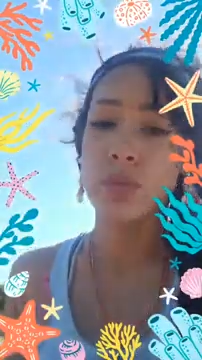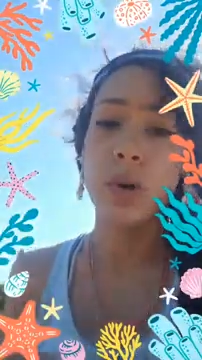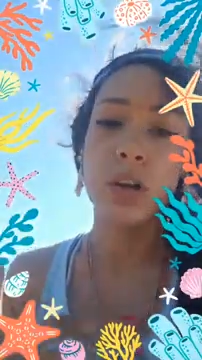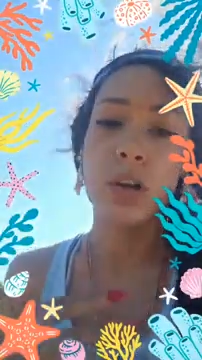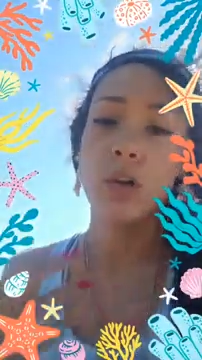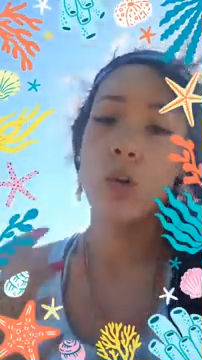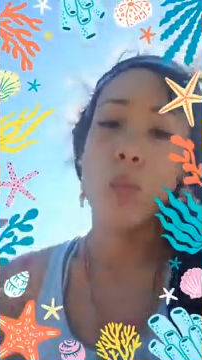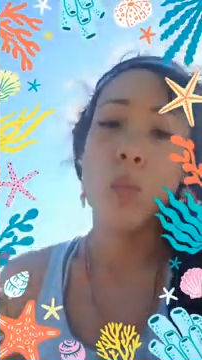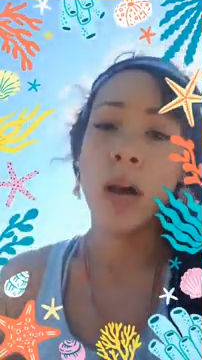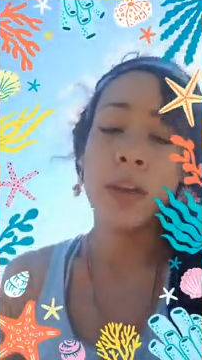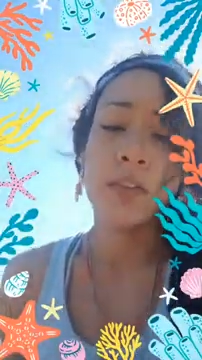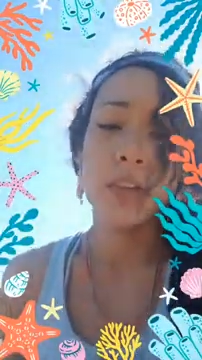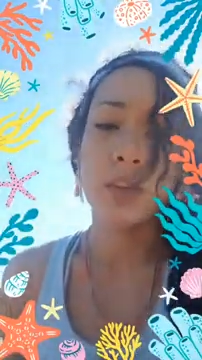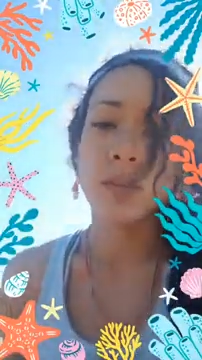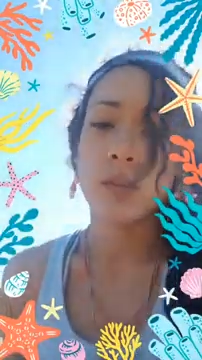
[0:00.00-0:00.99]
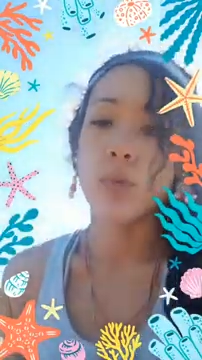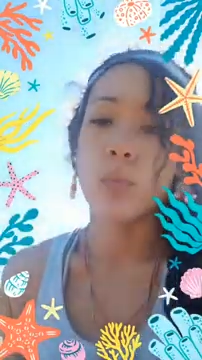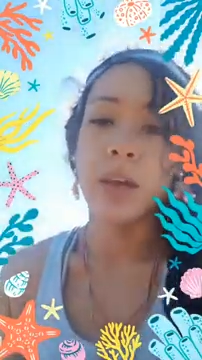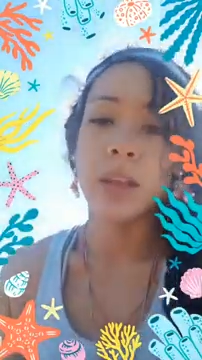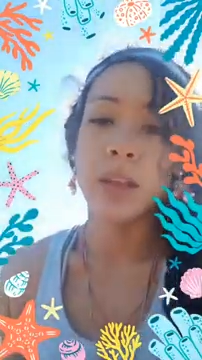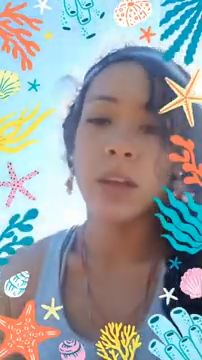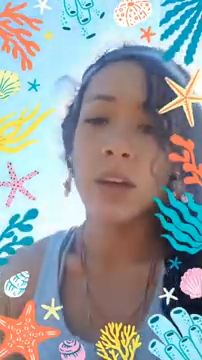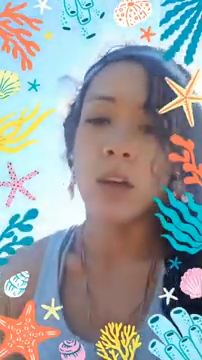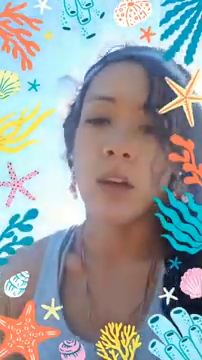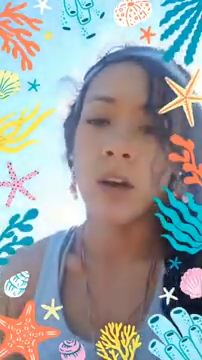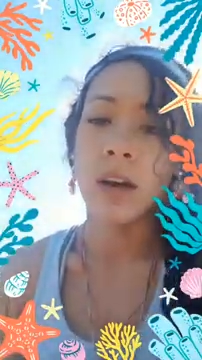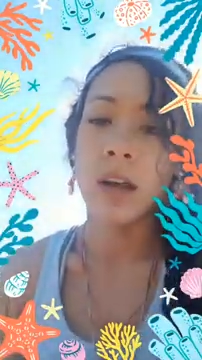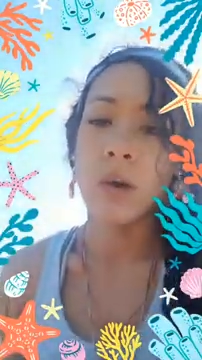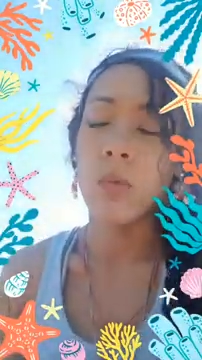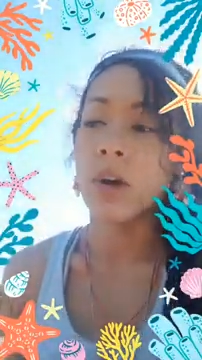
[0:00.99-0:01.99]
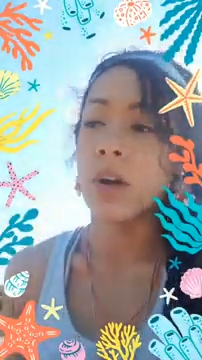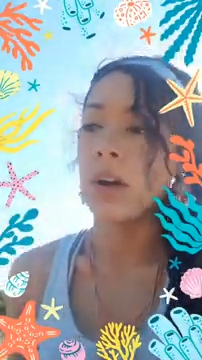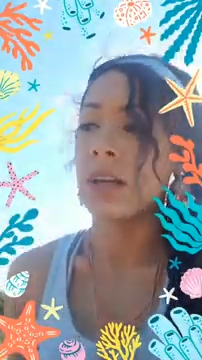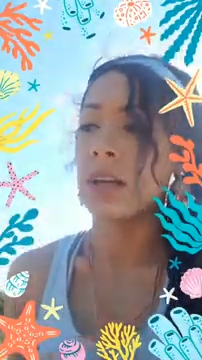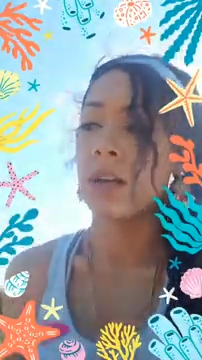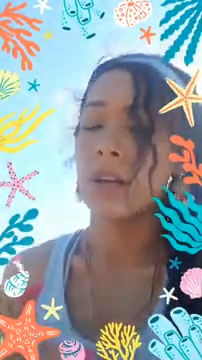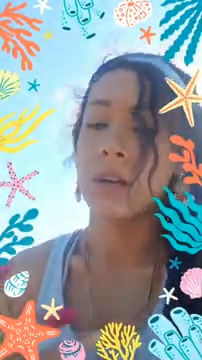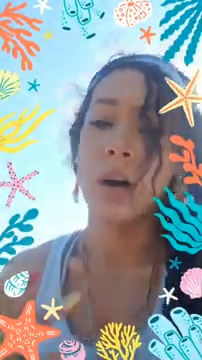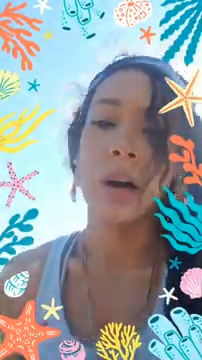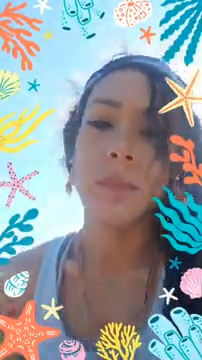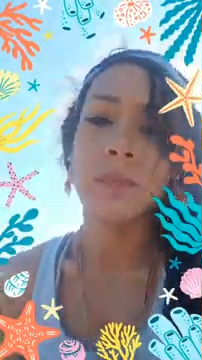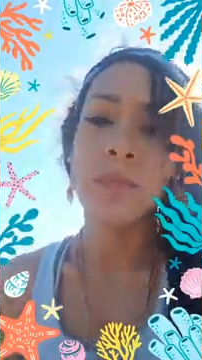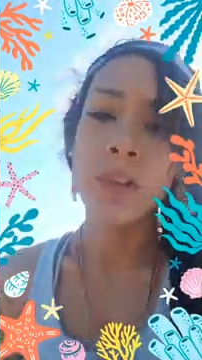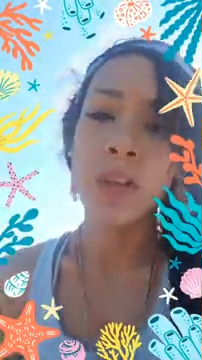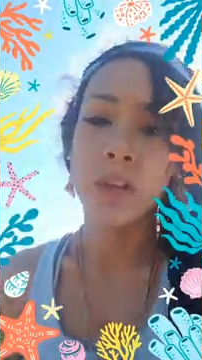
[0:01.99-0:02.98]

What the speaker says: want to know why things are the way they are, and I want to